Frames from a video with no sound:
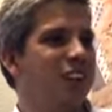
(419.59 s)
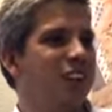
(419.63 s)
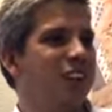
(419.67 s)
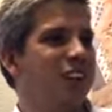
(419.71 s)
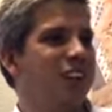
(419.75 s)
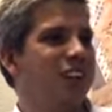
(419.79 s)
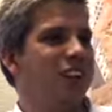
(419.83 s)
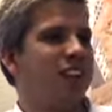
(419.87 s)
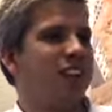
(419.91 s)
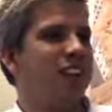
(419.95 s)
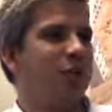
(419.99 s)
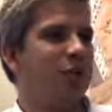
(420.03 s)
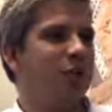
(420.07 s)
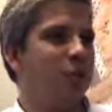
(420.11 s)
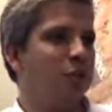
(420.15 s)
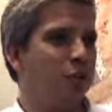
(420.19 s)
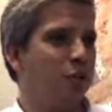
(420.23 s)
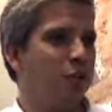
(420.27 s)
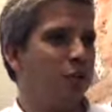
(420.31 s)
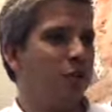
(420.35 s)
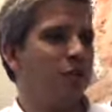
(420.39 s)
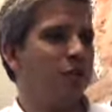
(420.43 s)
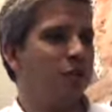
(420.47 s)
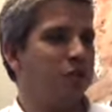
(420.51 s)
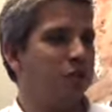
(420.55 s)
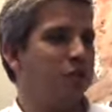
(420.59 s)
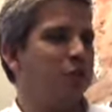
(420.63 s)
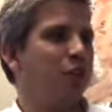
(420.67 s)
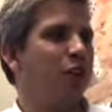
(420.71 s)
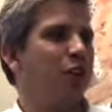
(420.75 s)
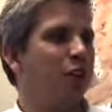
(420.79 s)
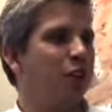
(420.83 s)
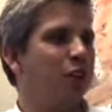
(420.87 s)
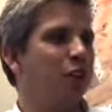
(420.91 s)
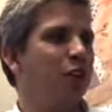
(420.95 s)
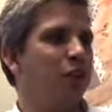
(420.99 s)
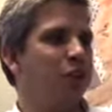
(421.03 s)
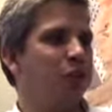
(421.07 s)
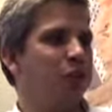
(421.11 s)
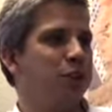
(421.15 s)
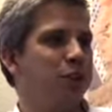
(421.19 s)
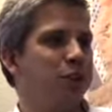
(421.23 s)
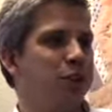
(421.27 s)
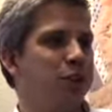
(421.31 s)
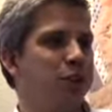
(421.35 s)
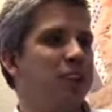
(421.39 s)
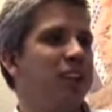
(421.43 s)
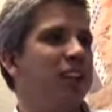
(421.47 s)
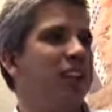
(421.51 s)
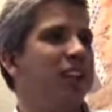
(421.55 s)
guys, have you thought of the following options?
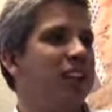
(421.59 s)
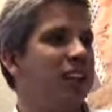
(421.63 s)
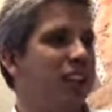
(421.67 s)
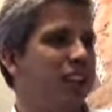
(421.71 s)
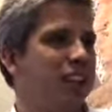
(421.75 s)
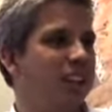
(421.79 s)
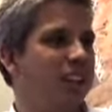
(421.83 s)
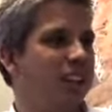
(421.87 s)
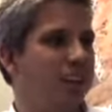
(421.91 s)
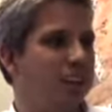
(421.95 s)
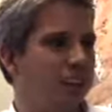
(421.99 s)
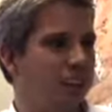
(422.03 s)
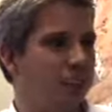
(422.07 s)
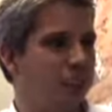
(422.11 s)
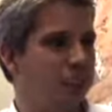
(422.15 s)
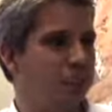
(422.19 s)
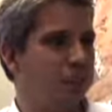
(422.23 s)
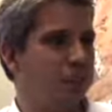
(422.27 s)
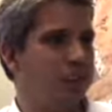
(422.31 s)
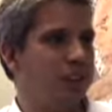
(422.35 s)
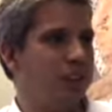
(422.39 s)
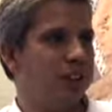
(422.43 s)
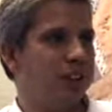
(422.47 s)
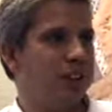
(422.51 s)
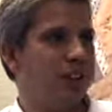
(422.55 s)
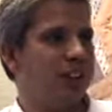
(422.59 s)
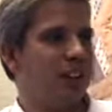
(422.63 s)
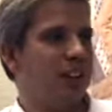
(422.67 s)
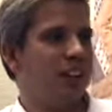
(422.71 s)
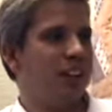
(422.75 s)
You need technical experts.